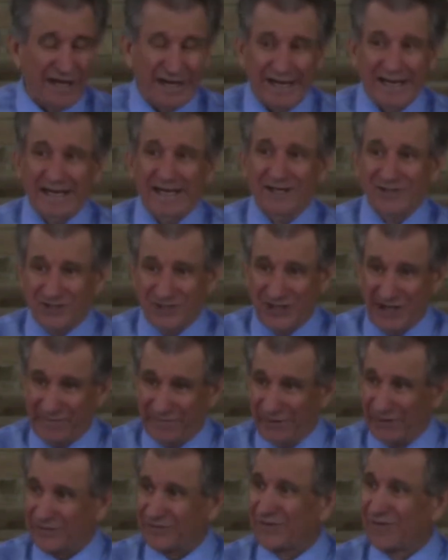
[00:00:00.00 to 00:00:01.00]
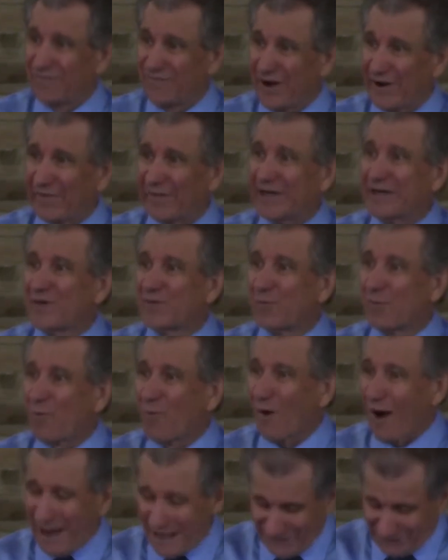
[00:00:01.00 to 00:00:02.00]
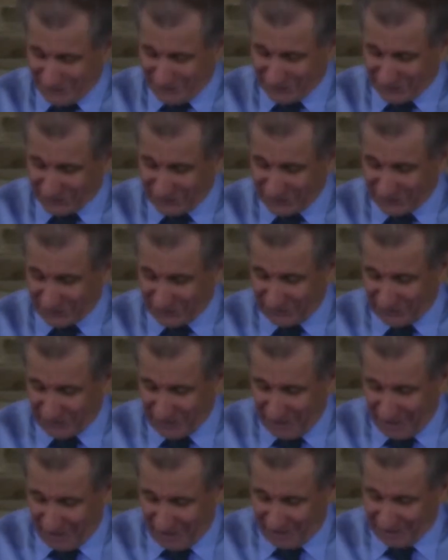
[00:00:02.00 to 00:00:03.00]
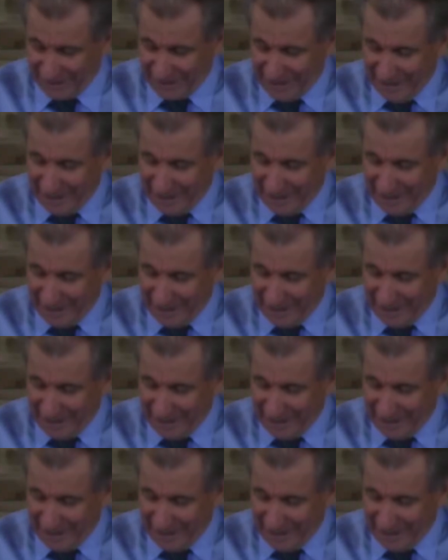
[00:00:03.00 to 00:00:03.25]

He has given us the very righteousness of God.